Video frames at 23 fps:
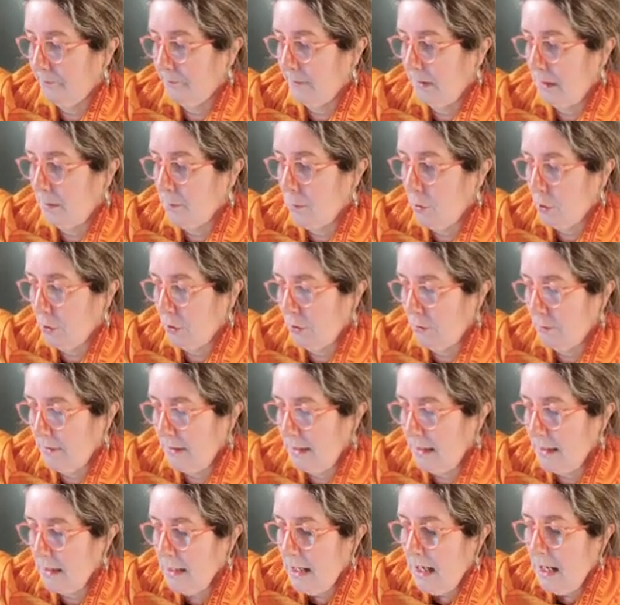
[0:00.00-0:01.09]
Mercury's
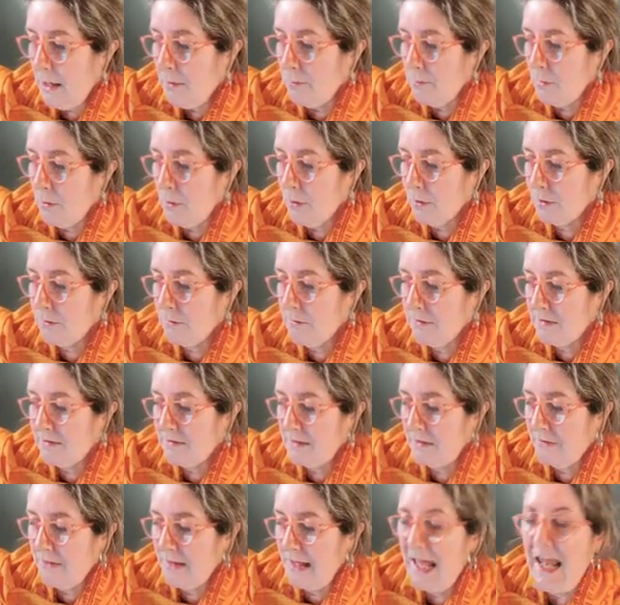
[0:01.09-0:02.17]

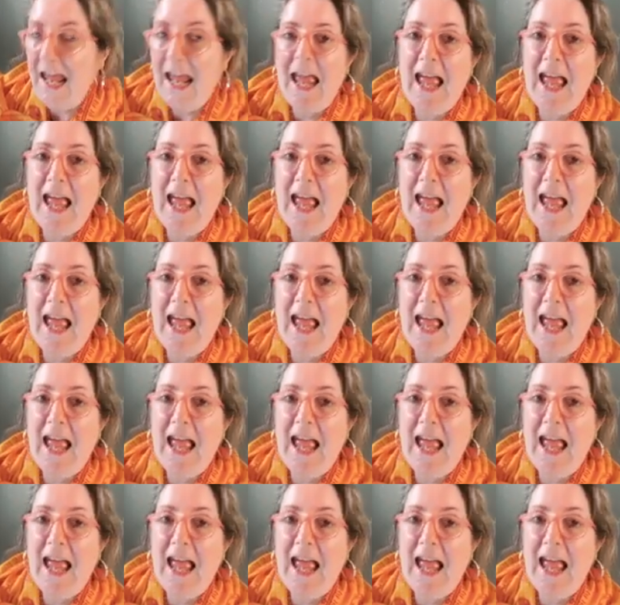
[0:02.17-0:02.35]
in the